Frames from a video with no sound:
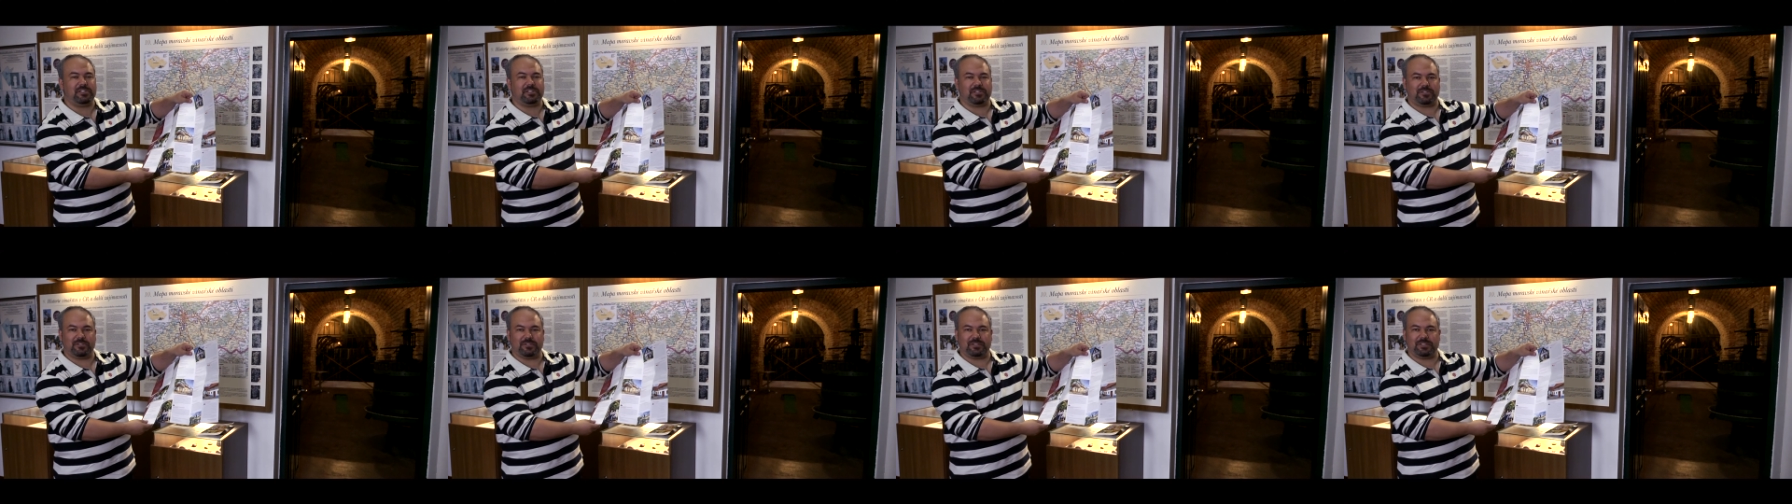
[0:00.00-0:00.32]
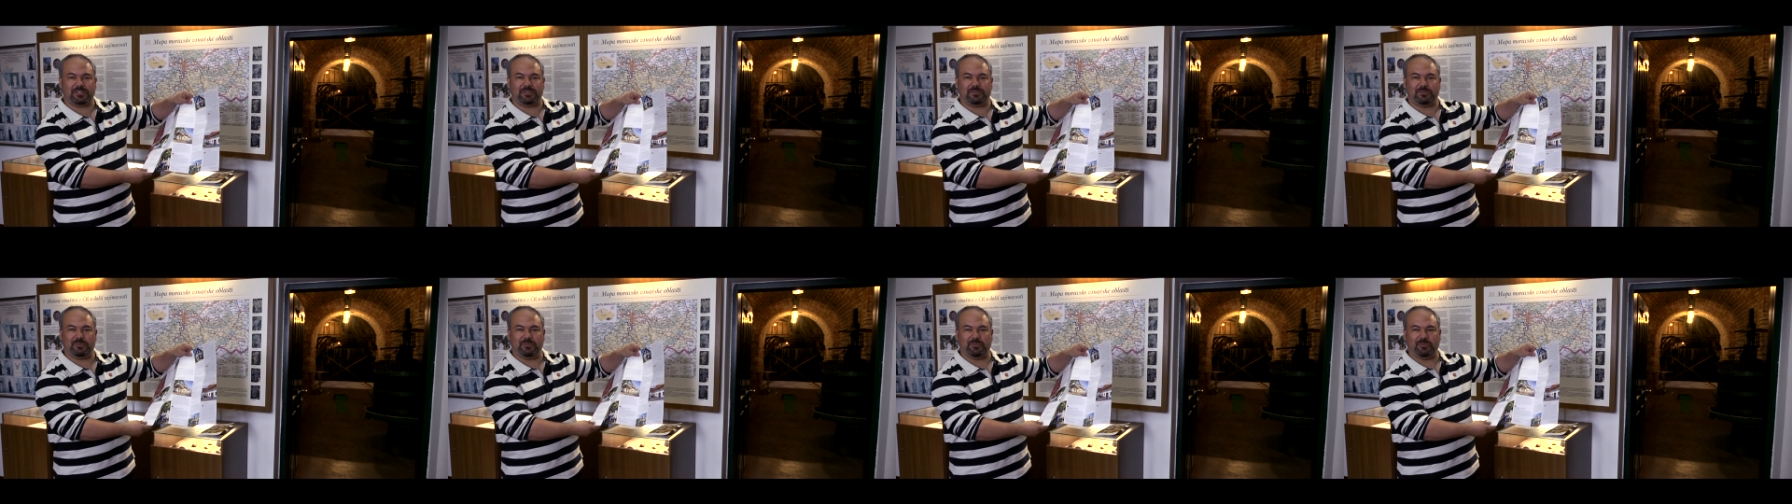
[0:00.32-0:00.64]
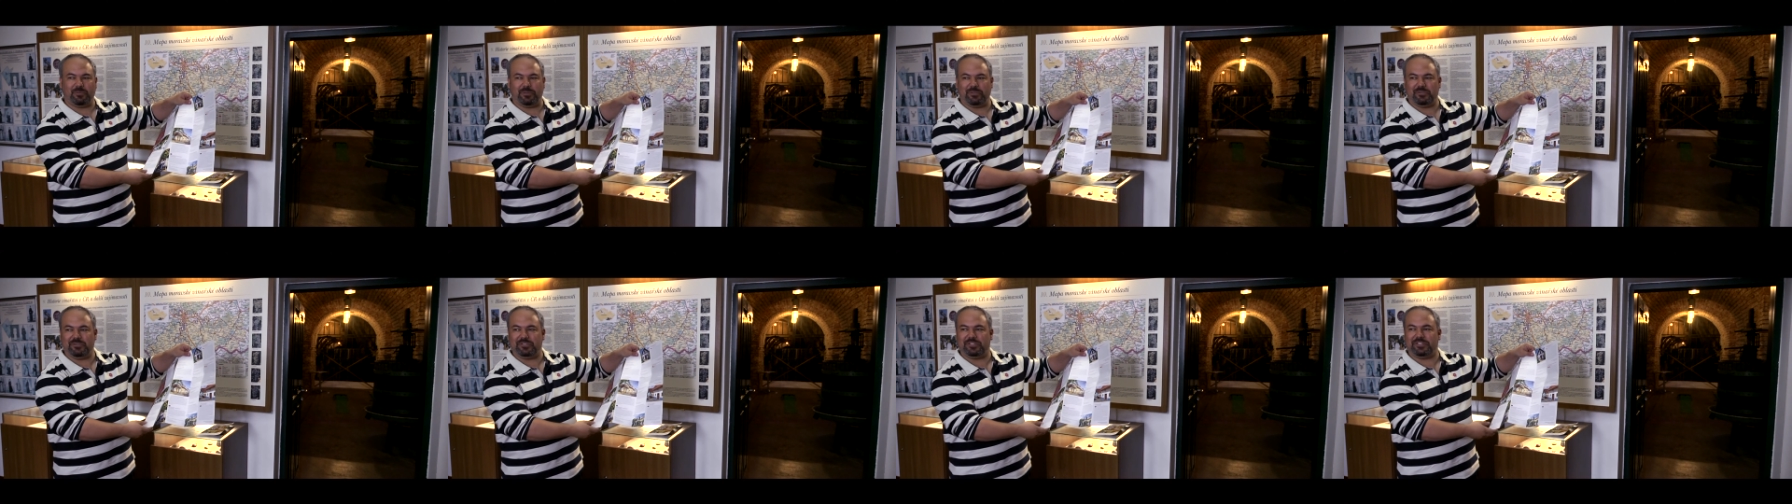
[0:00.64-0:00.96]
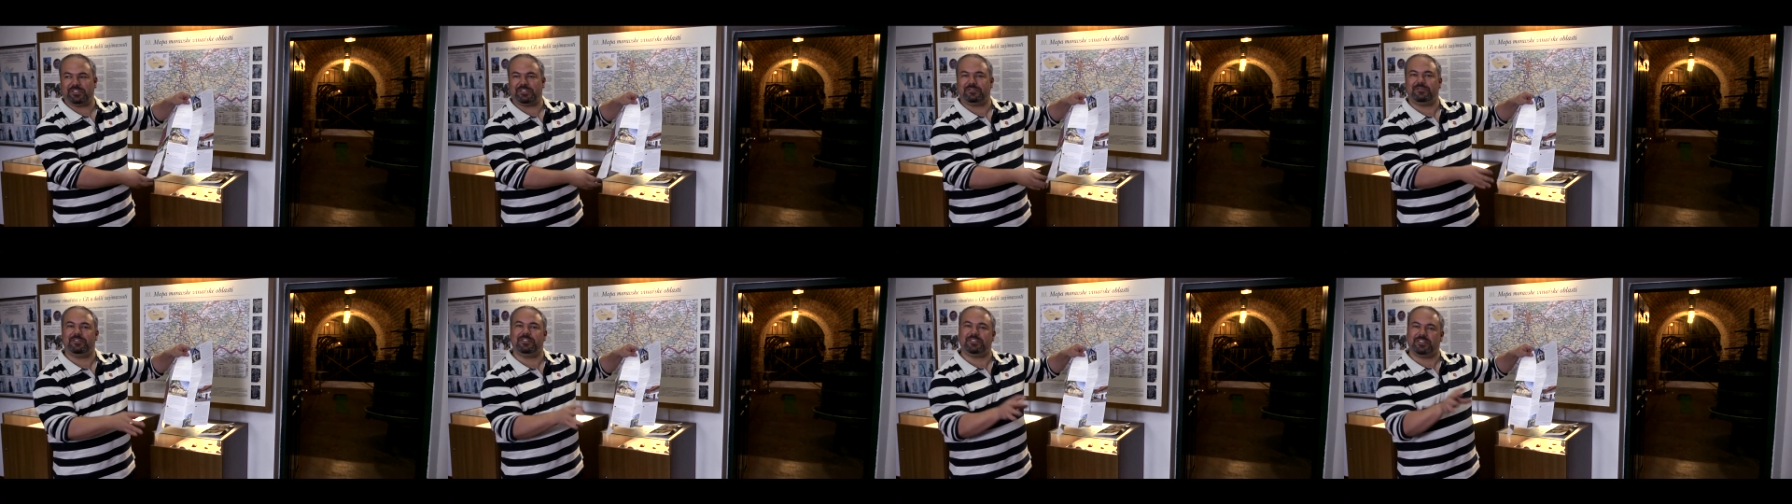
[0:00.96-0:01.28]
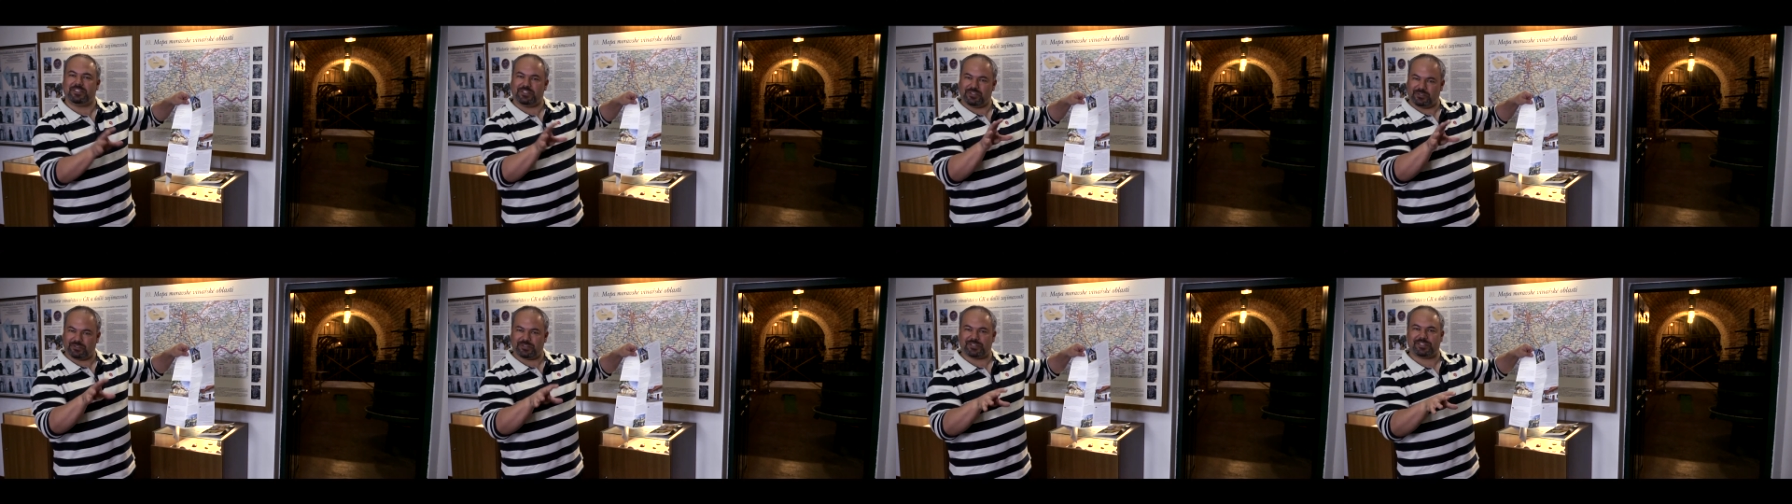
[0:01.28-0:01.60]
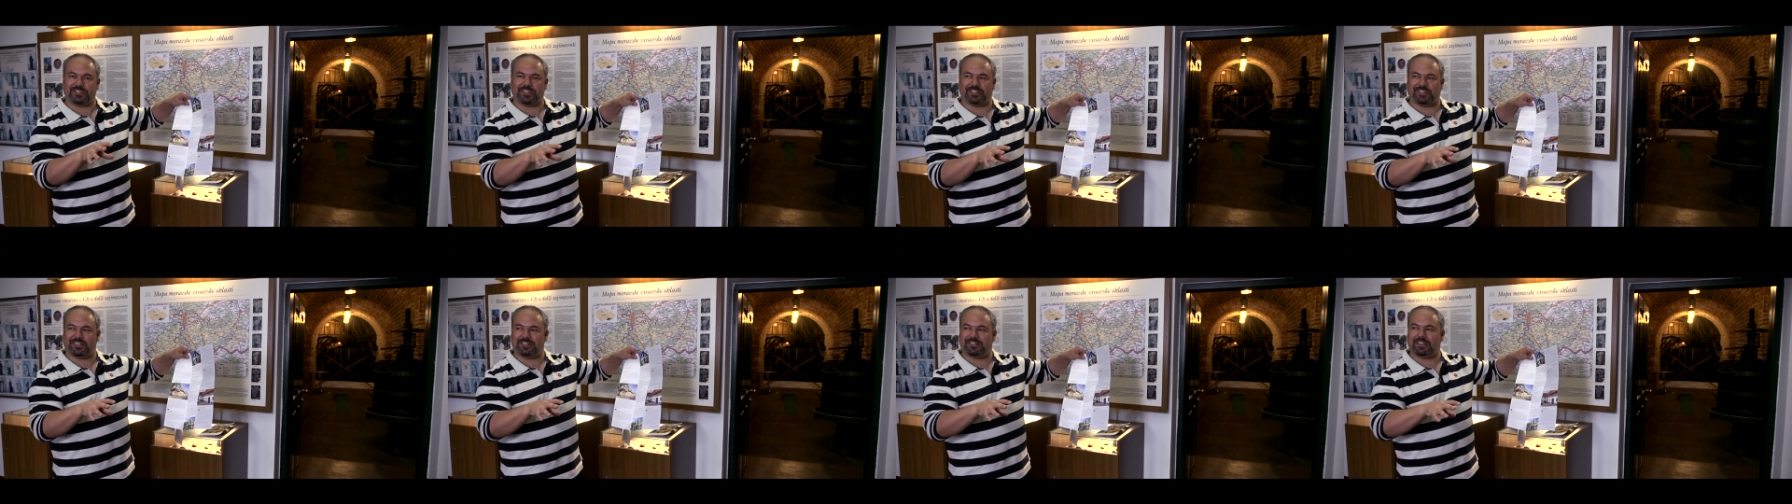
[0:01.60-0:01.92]
tourist won't just visit your
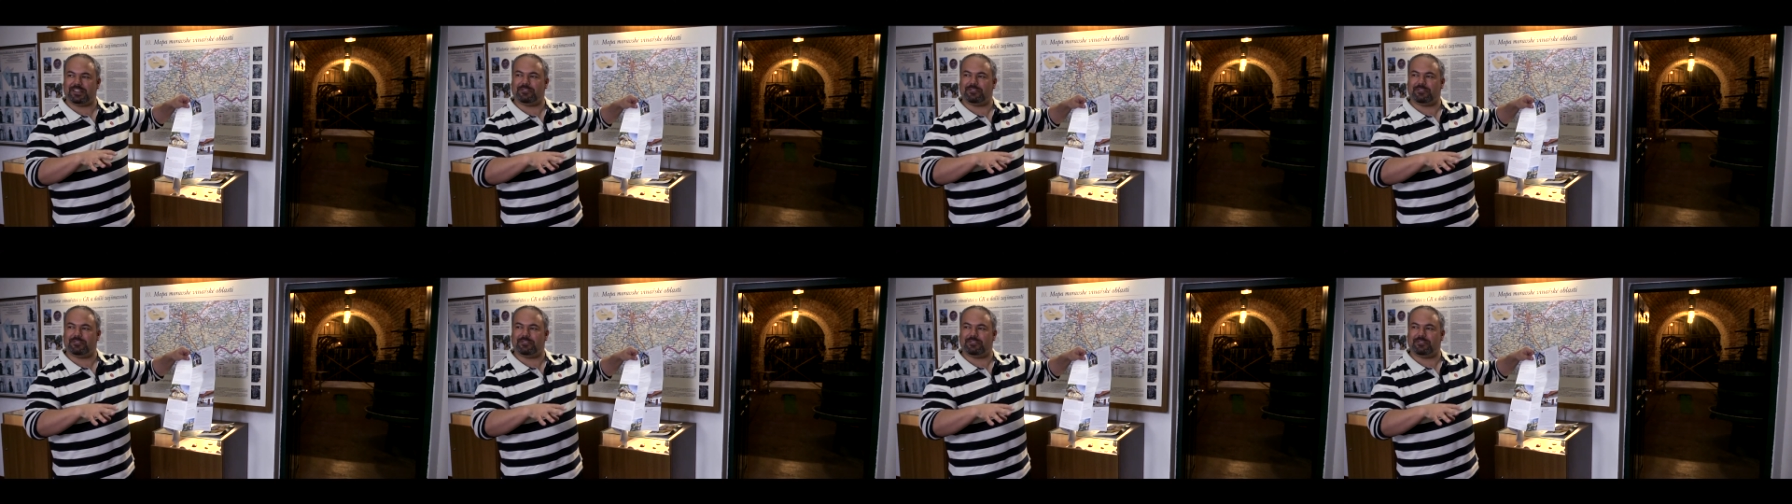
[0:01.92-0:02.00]
cellar,